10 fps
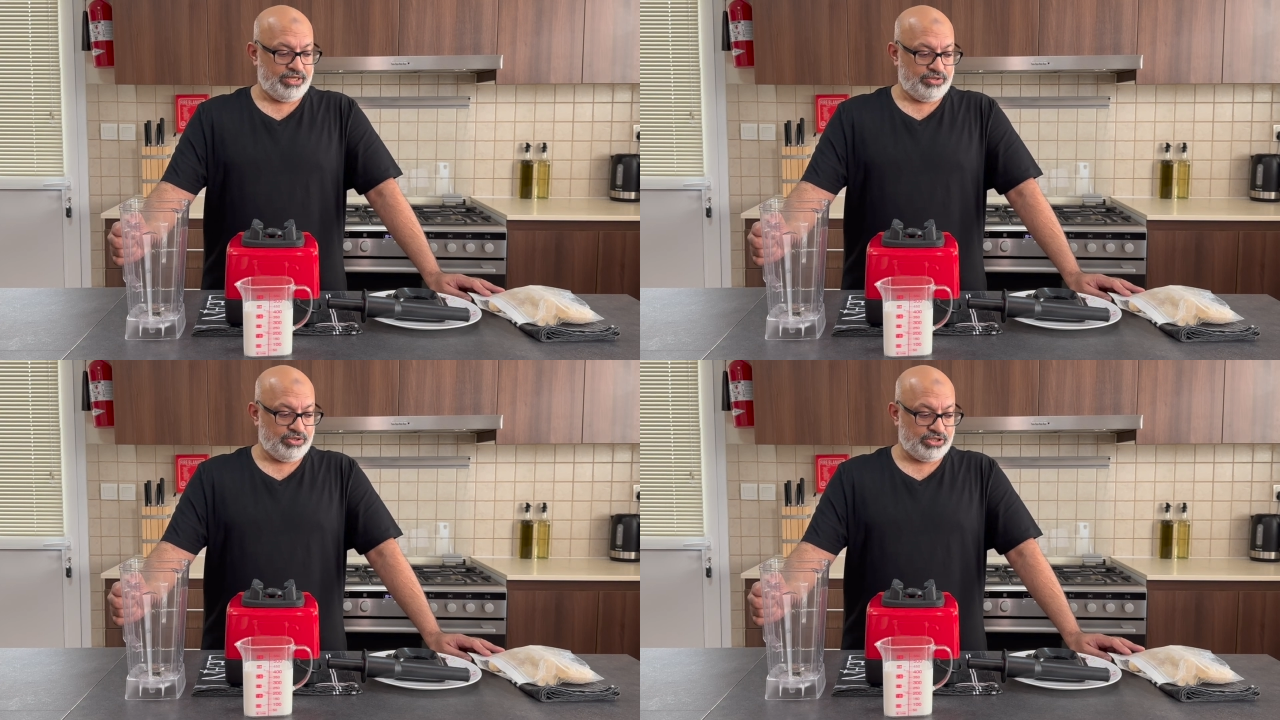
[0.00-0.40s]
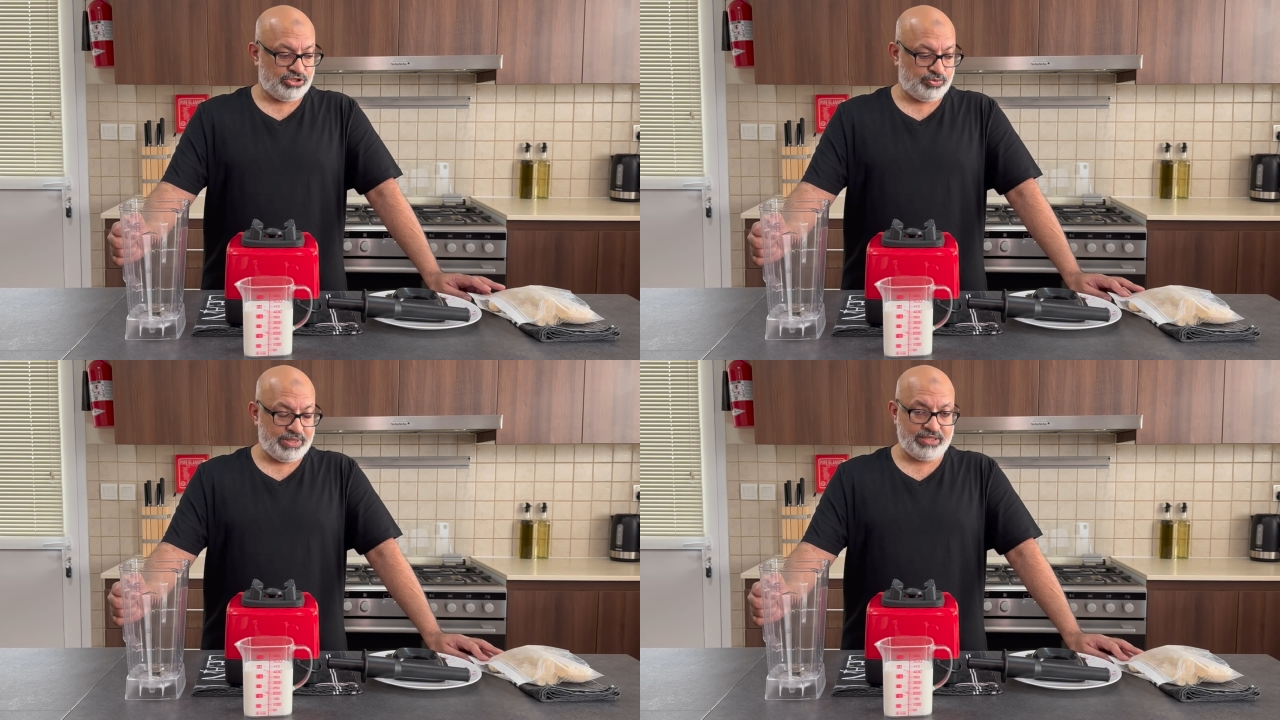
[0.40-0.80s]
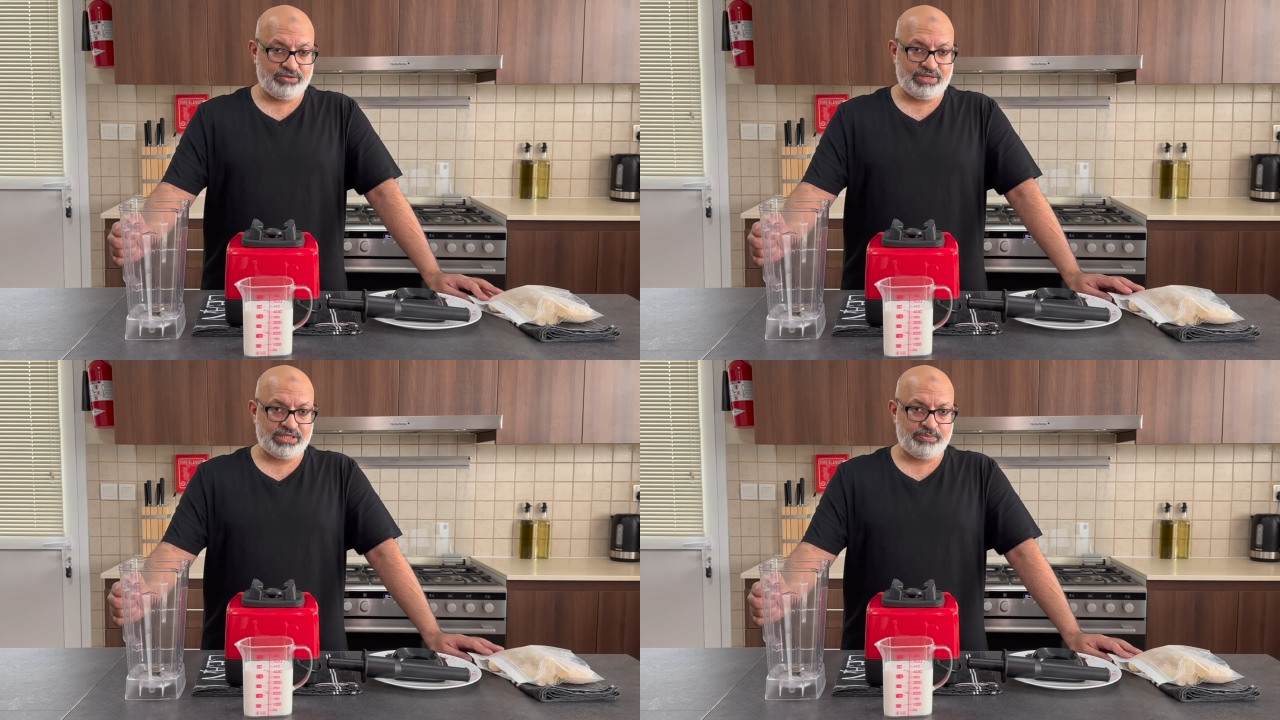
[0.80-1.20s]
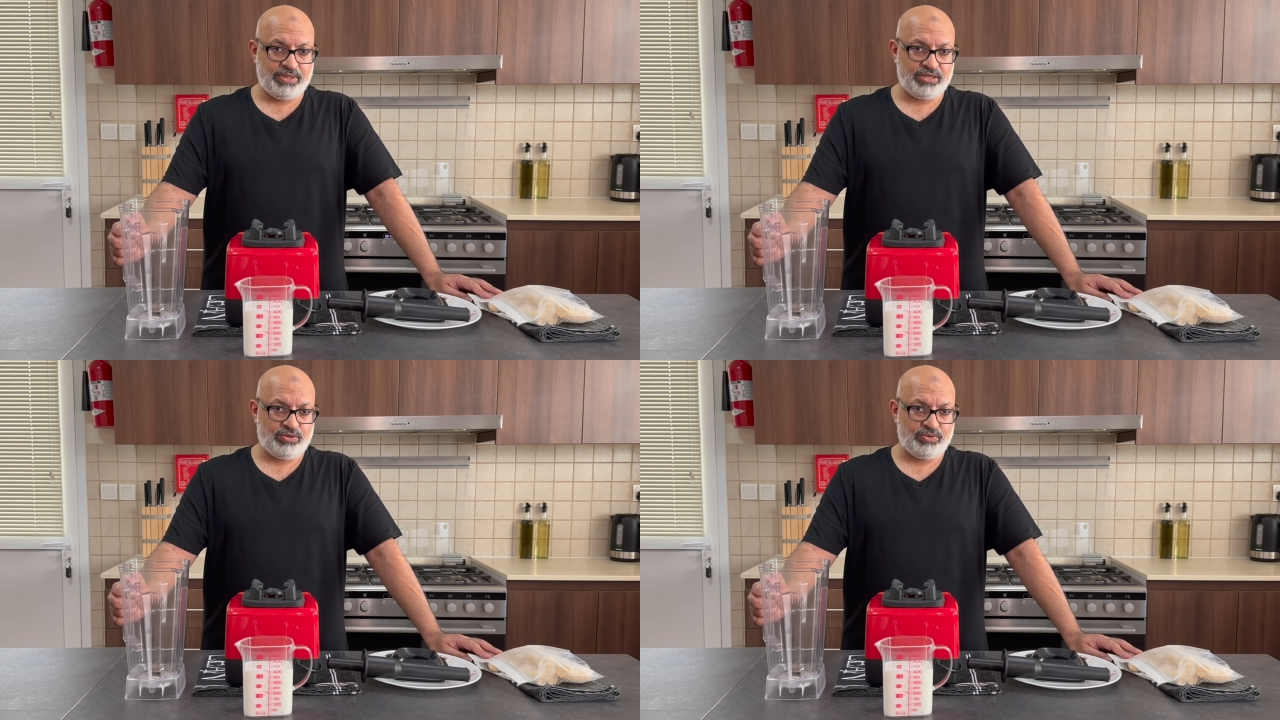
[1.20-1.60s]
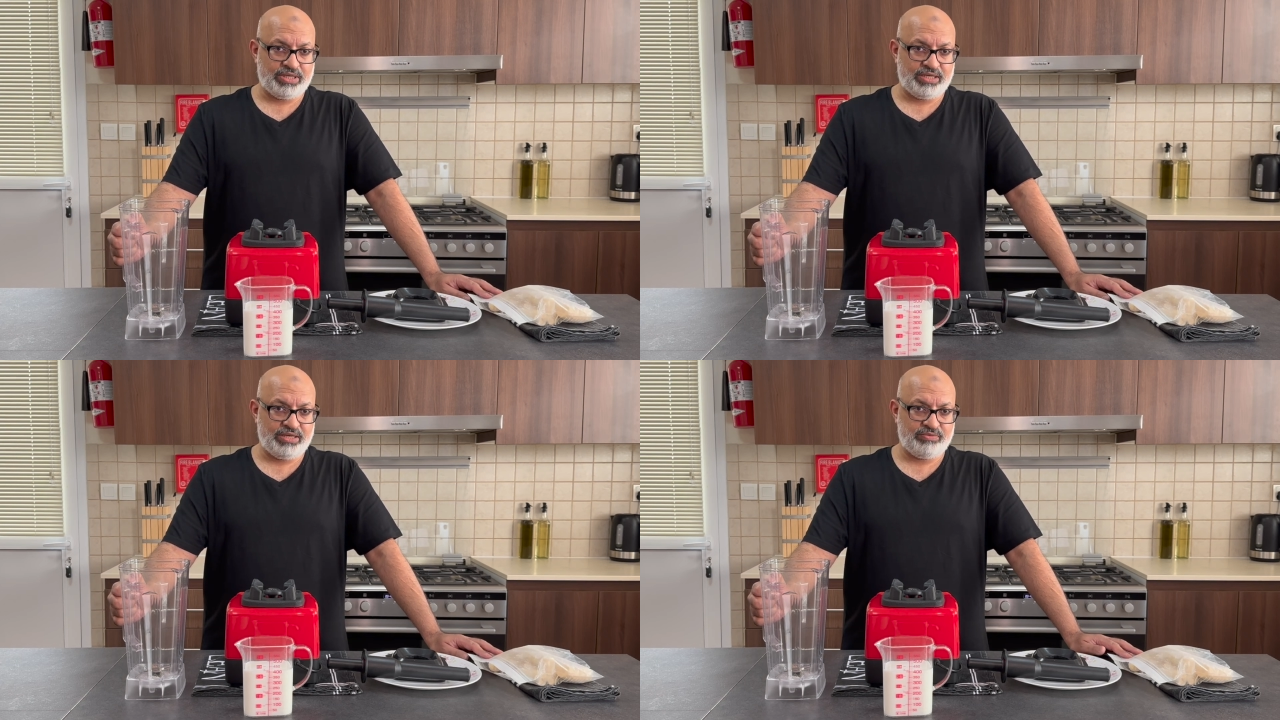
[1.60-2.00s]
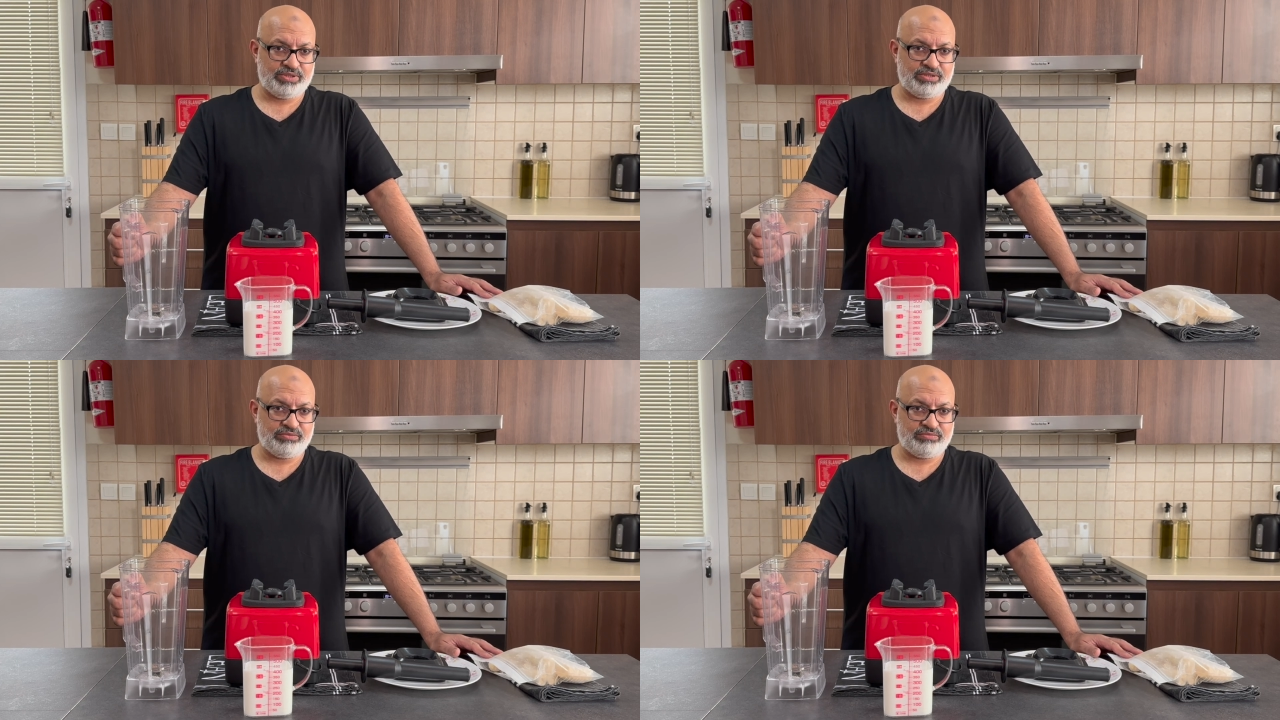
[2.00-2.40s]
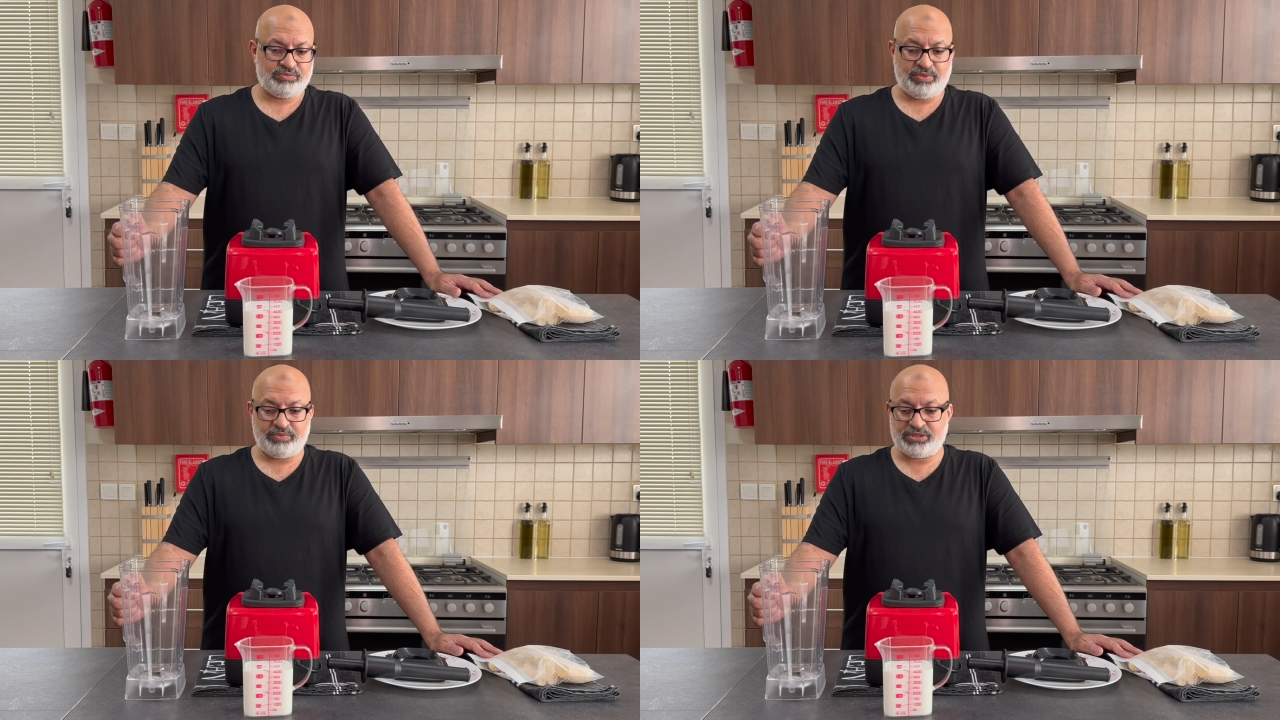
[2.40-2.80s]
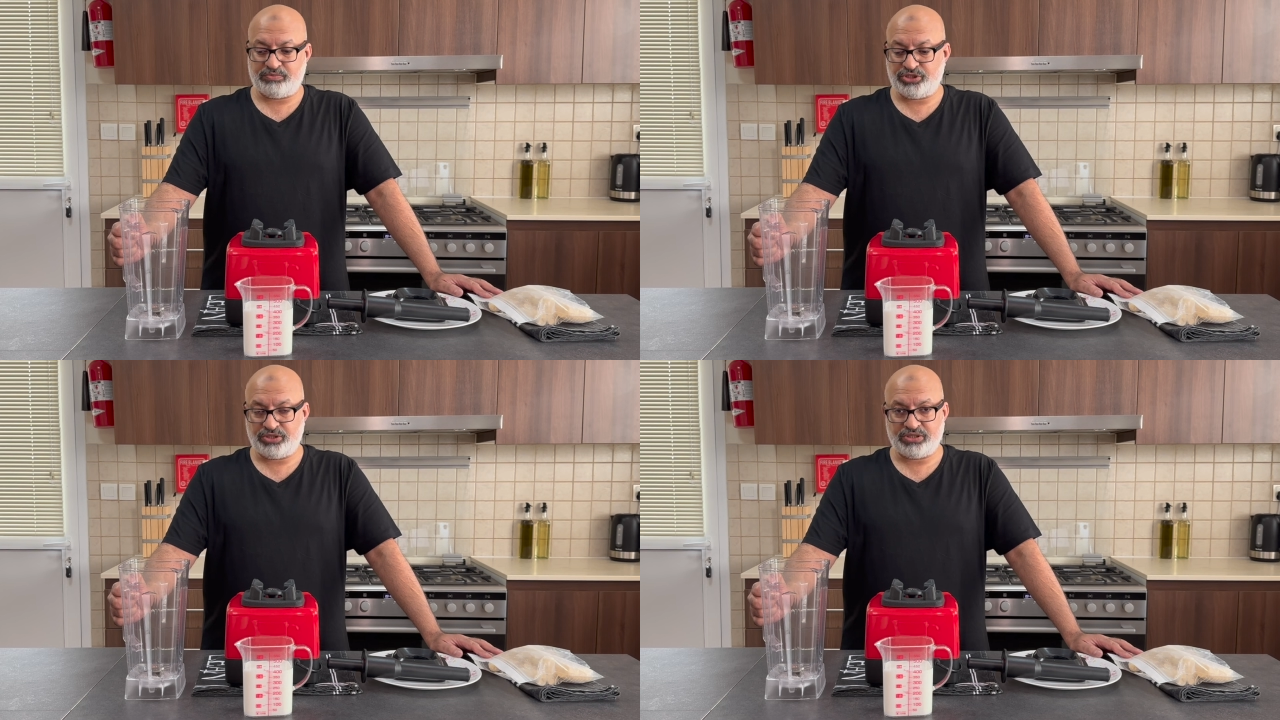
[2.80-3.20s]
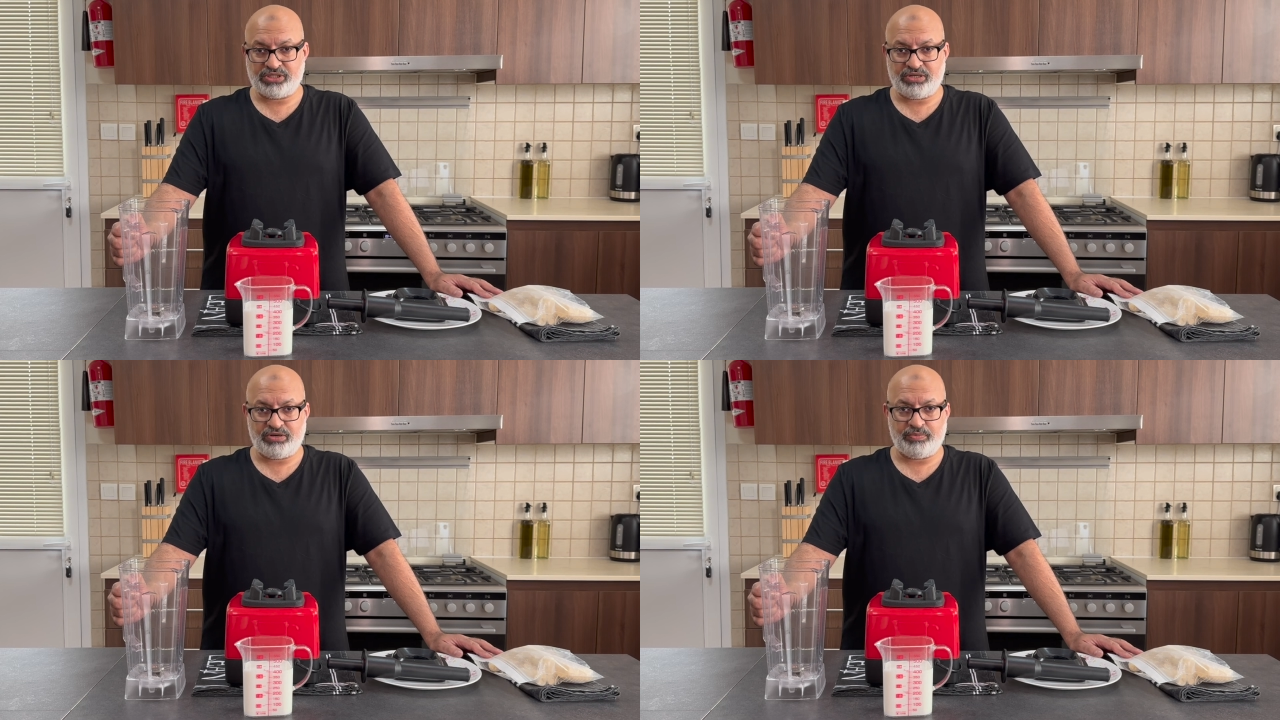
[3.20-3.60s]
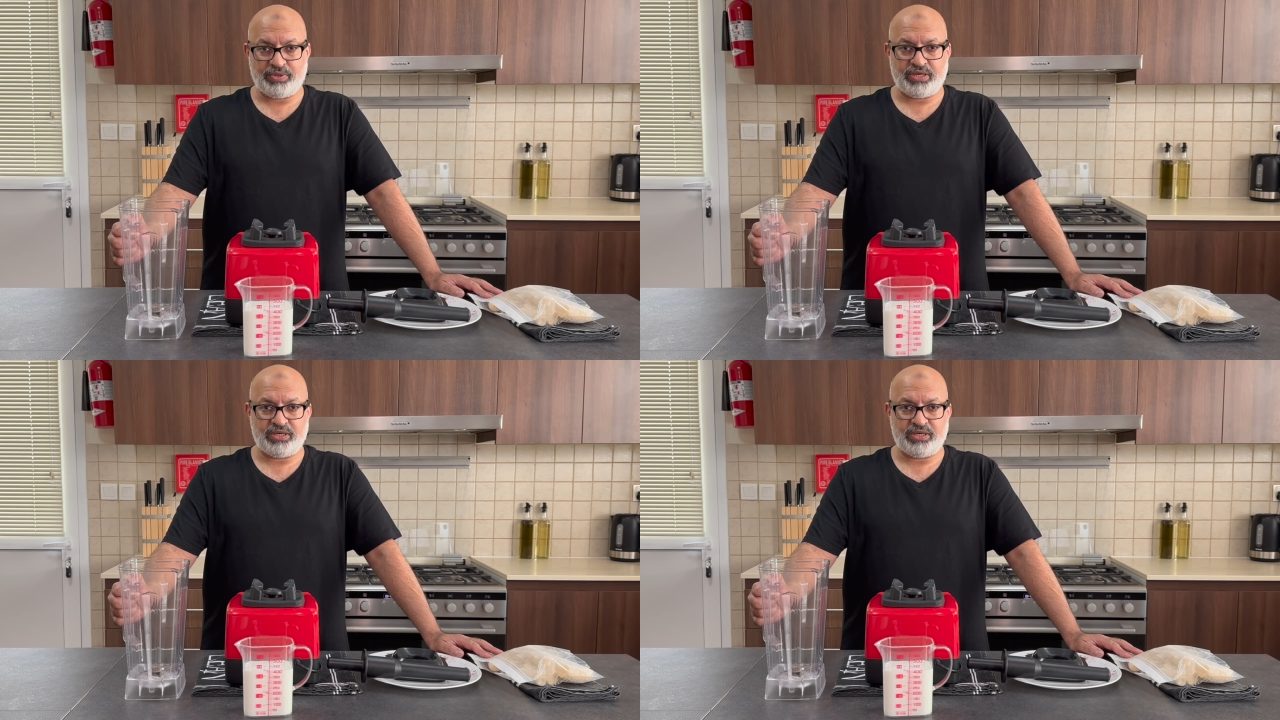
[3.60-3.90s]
You can sweeten the recipe accordingly with maybe some sugar syrup,